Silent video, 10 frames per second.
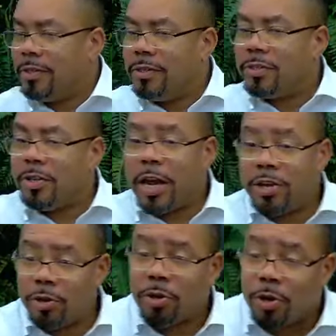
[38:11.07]
So now
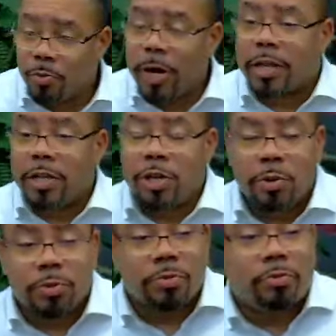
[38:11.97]
you can correctly
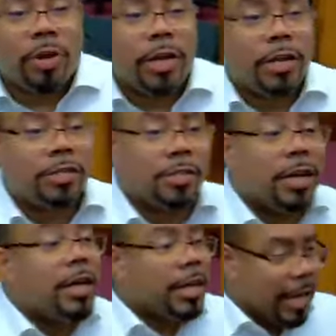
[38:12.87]
use the phrase
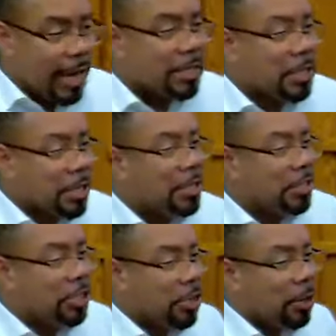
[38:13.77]
casket
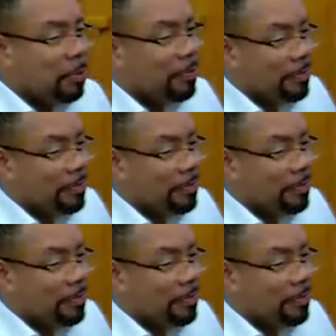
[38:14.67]
sharp.